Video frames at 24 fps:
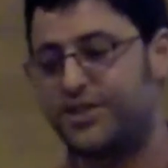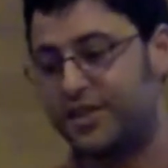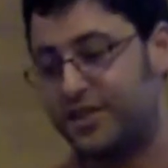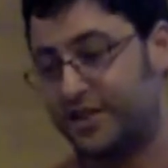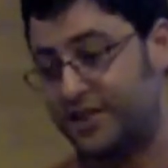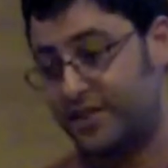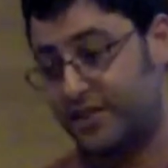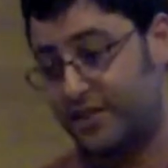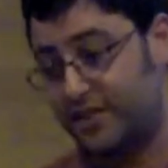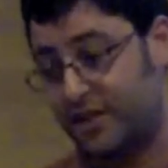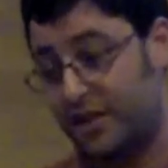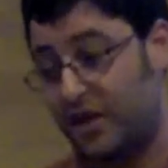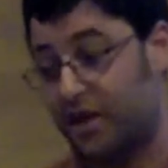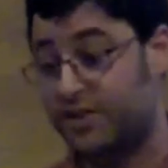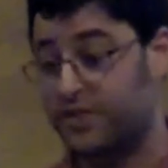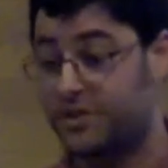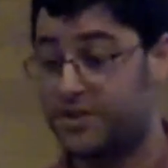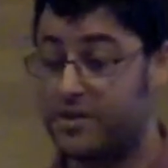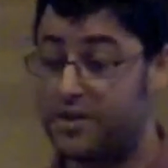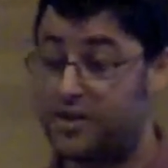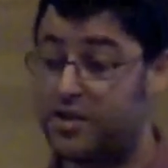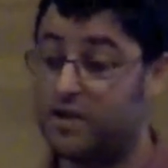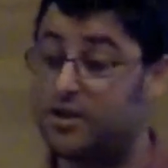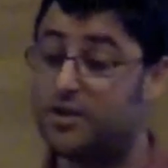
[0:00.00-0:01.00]
and this talks
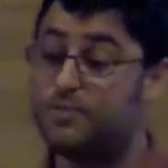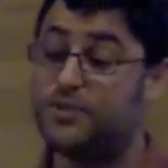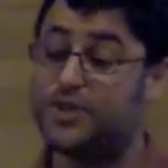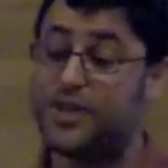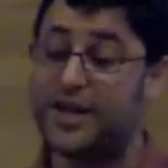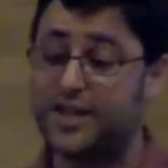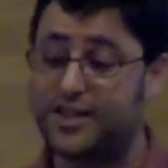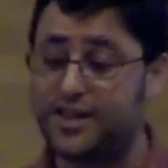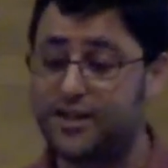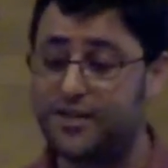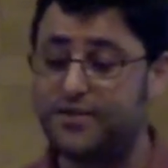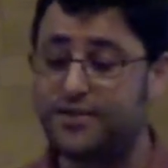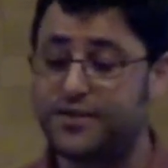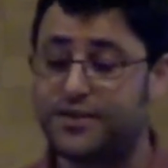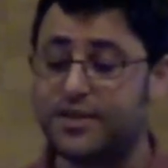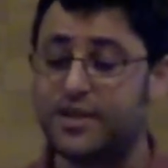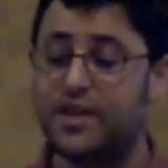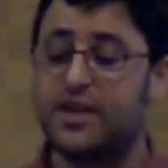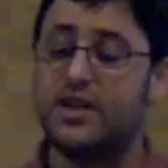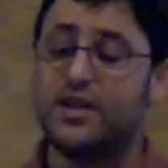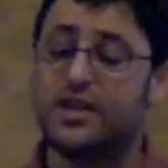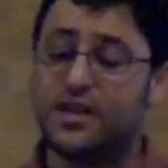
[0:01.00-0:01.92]
to the objectives.